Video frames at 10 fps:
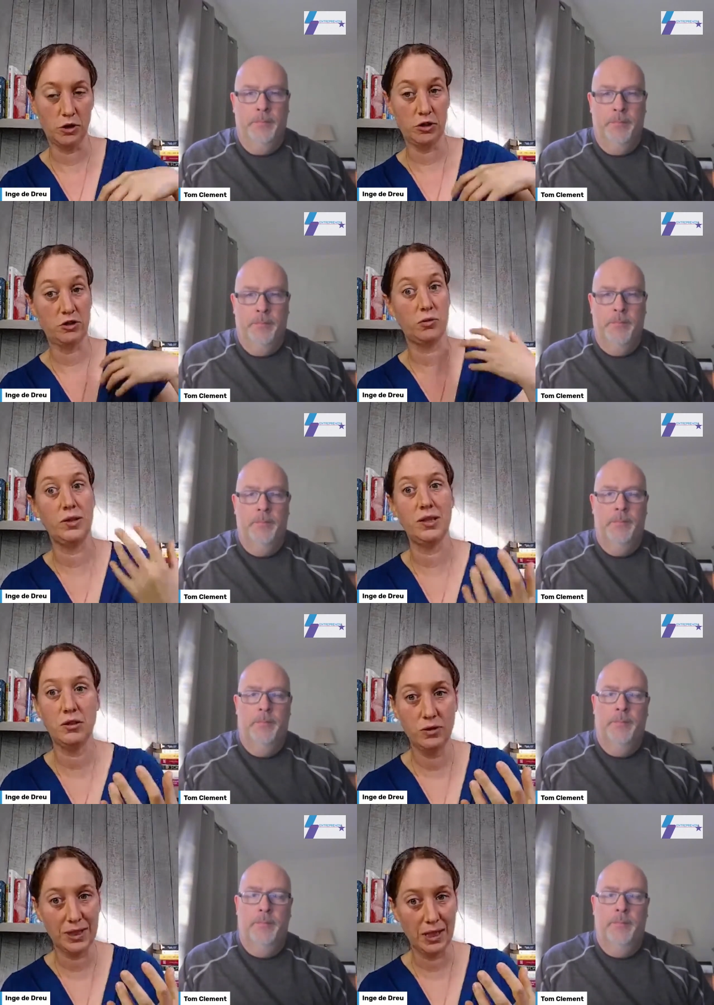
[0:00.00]
Speaker 1: the more stories
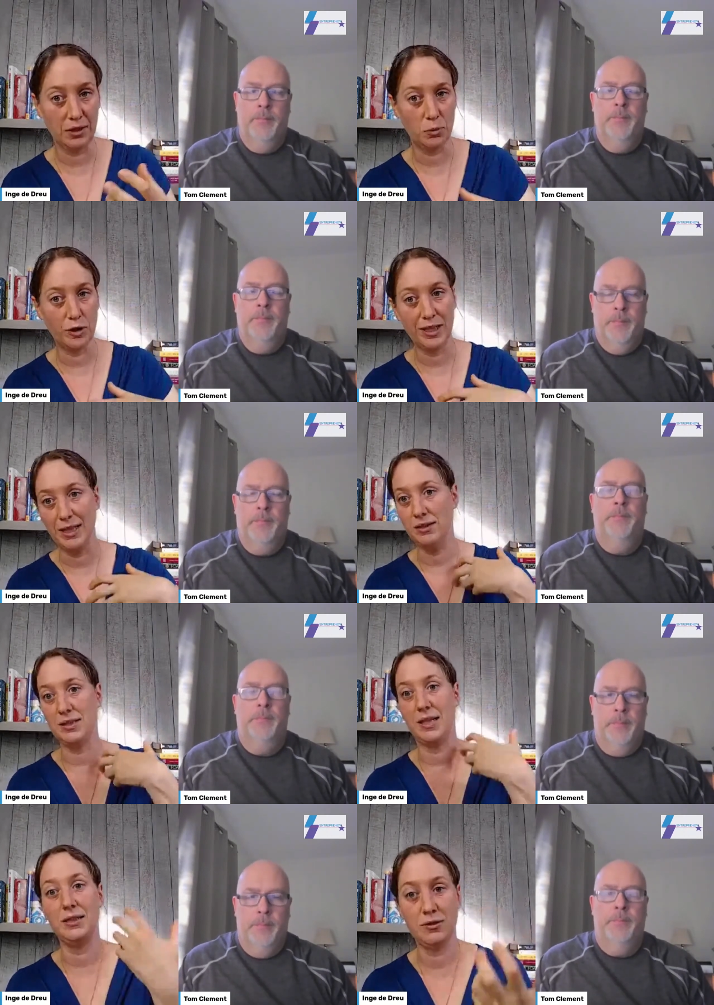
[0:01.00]
to tell, the more
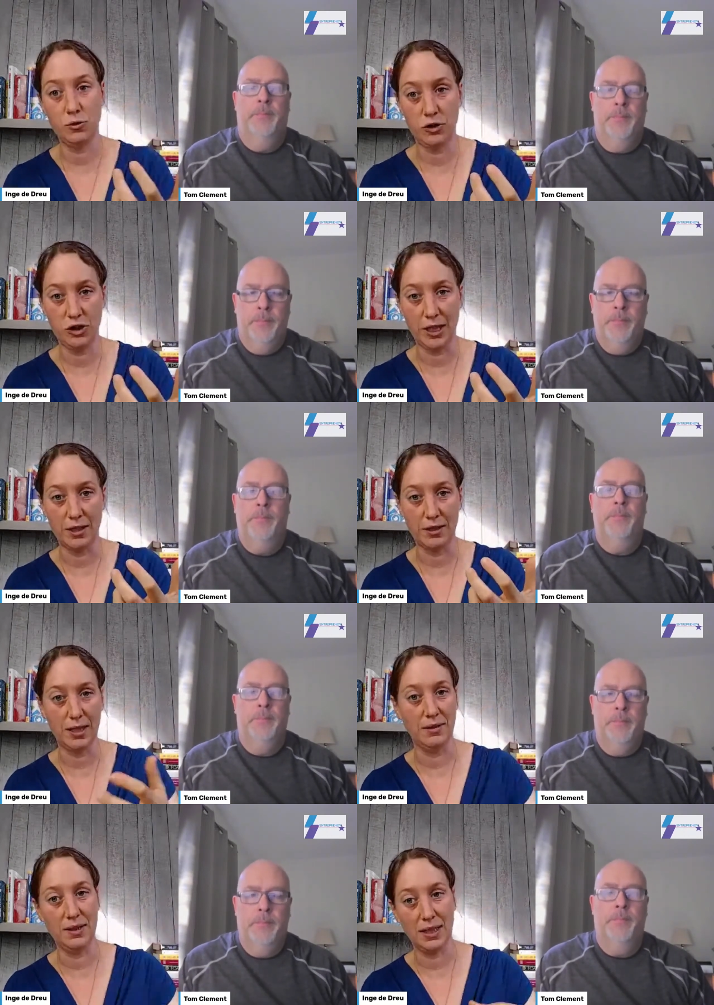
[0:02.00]
insights to share,
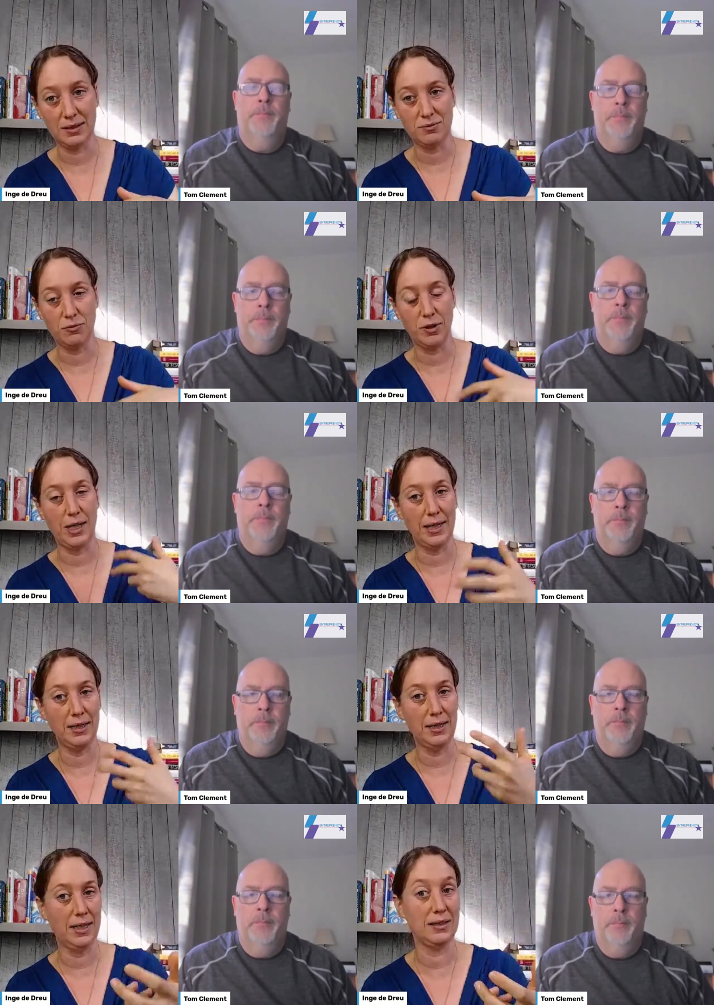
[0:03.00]
and that really
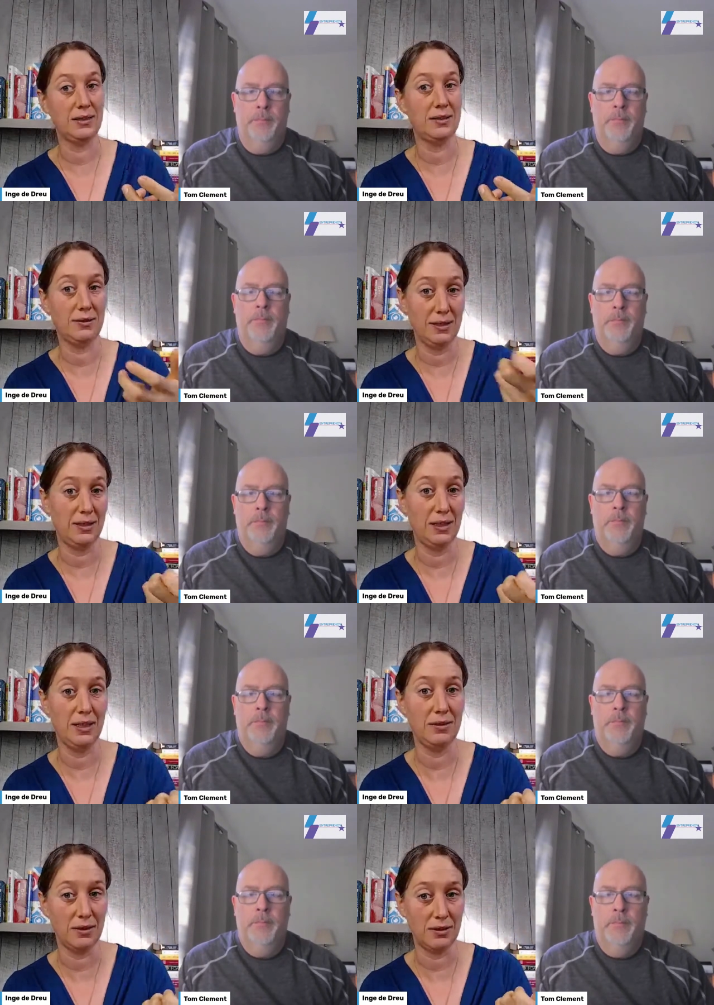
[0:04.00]
gets it
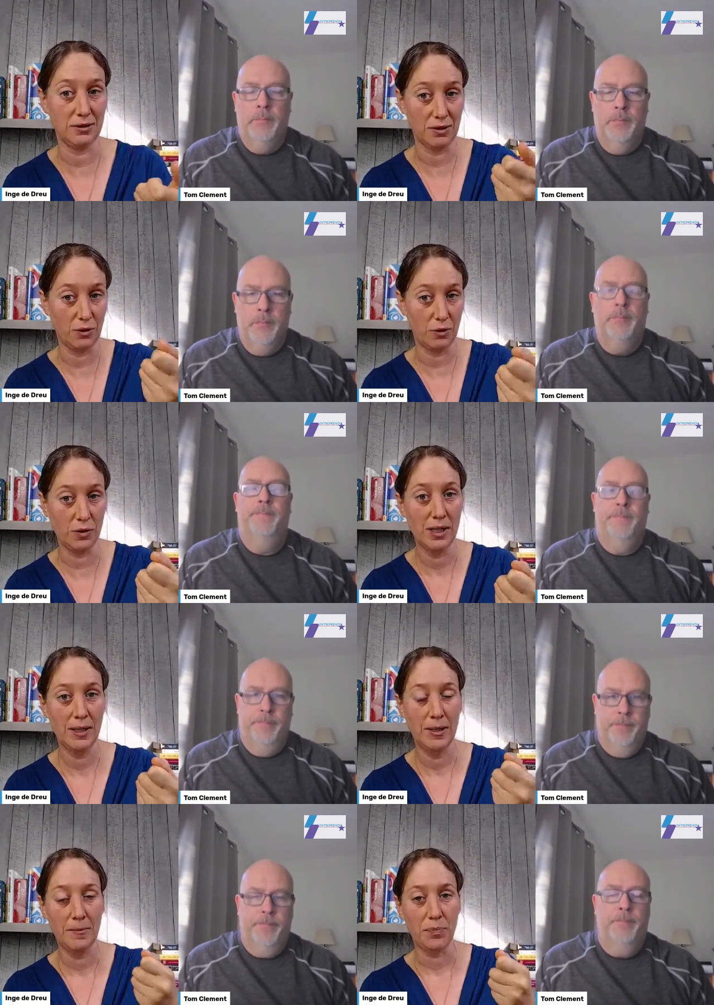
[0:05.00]
easier. So
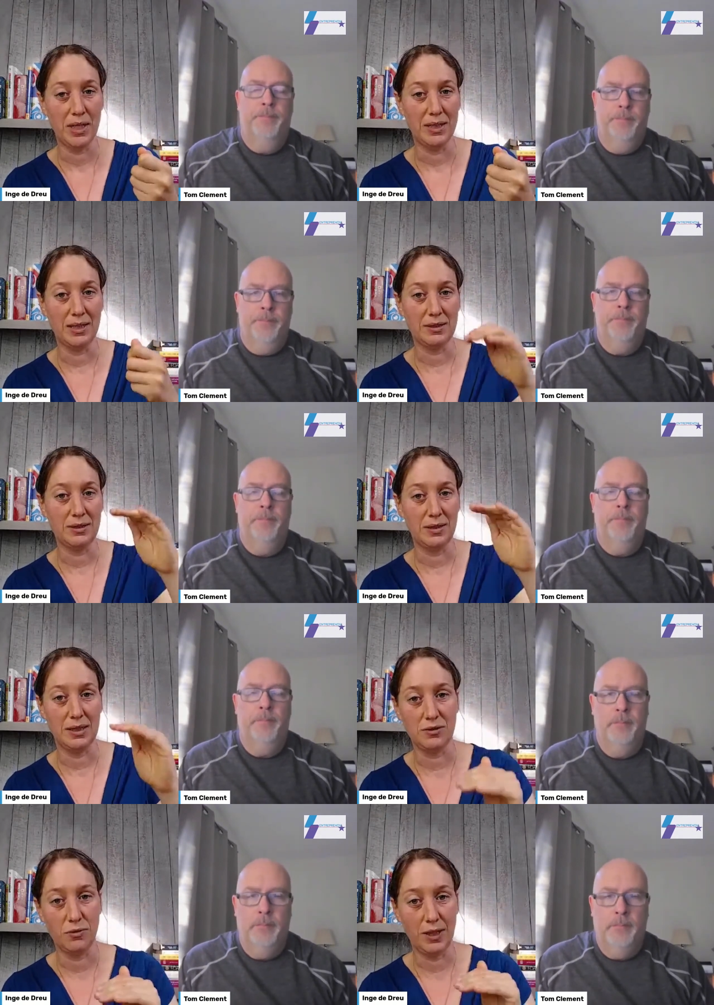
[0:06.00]
that's
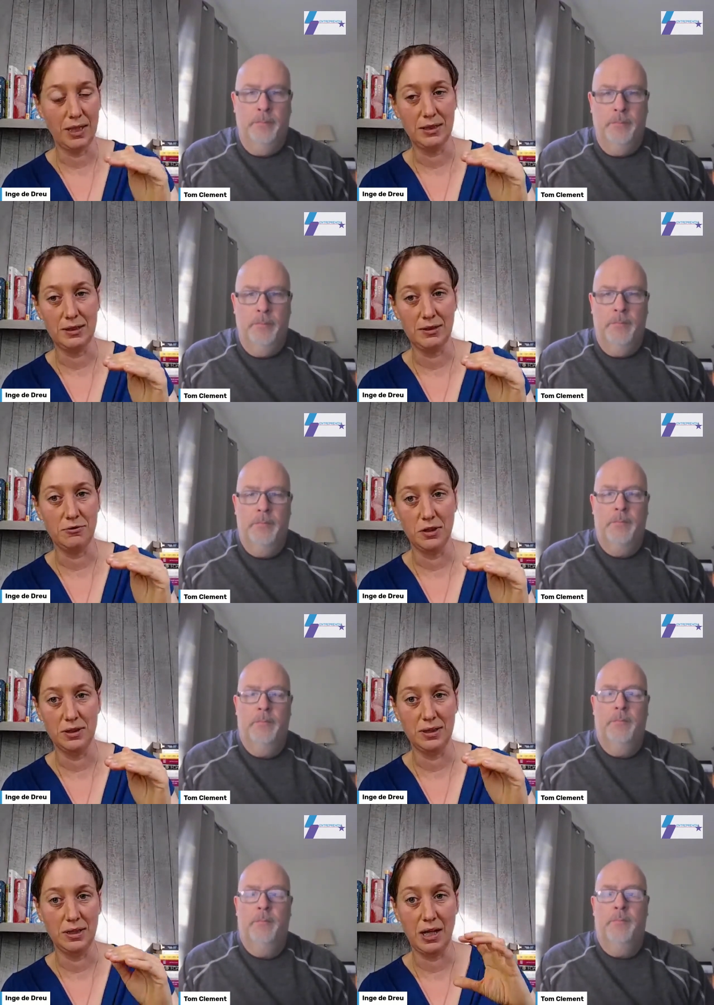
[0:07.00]
that's really the
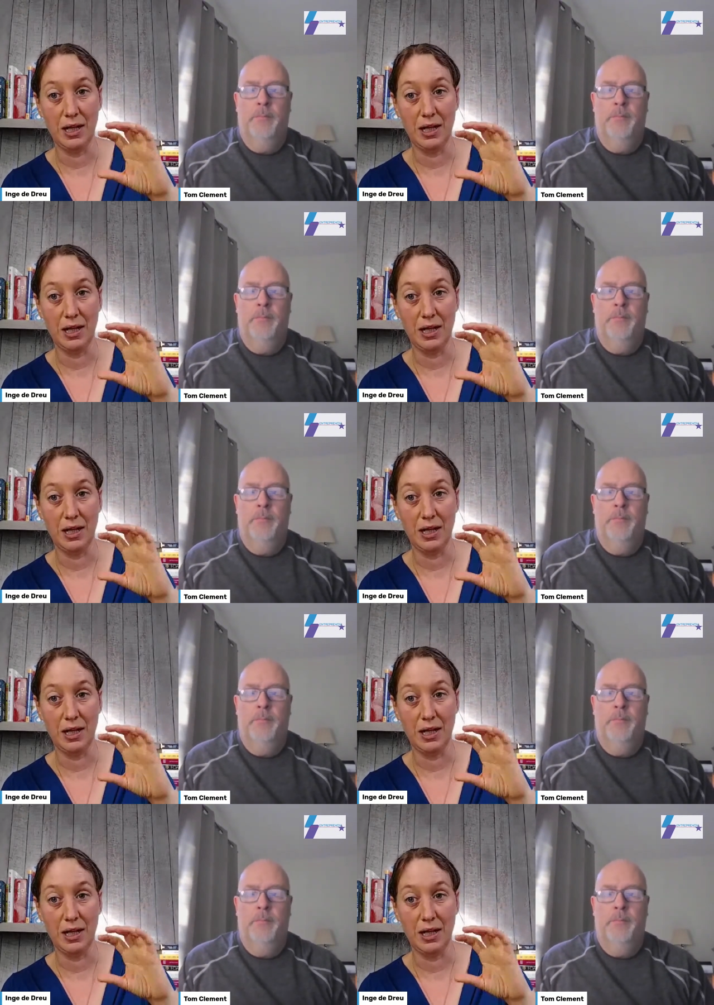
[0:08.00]
difference